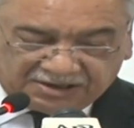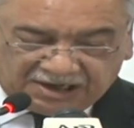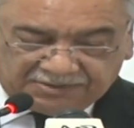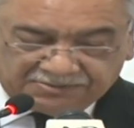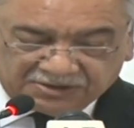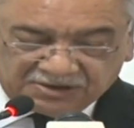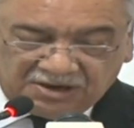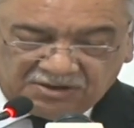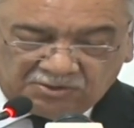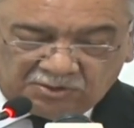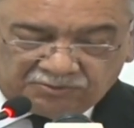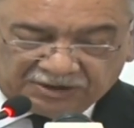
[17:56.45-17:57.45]
times
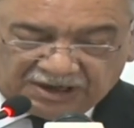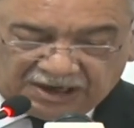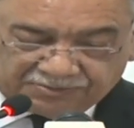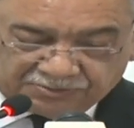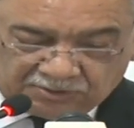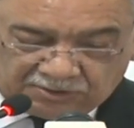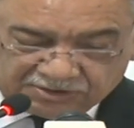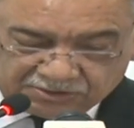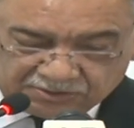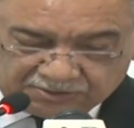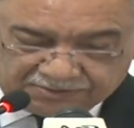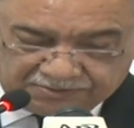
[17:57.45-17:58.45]
overlapped
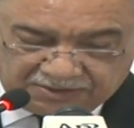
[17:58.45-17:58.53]
also.